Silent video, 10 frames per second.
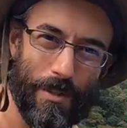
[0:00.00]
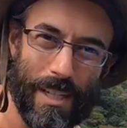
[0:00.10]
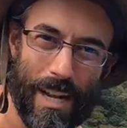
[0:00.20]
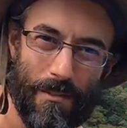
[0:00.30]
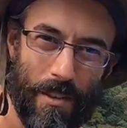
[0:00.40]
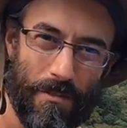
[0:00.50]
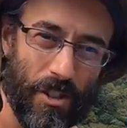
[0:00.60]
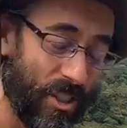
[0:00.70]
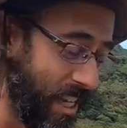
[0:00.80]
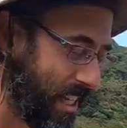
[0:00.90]
didn't have our
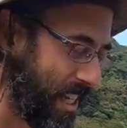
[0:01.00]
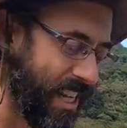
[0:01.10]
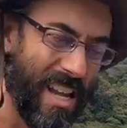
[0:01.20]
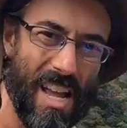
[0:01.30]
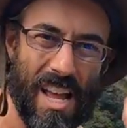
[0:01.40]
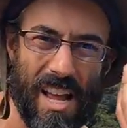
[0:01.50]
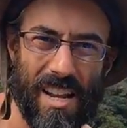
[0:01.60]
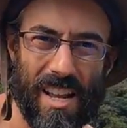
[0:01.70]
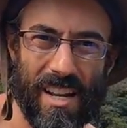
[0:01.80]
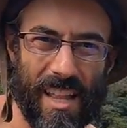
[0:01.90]
first aid kit. None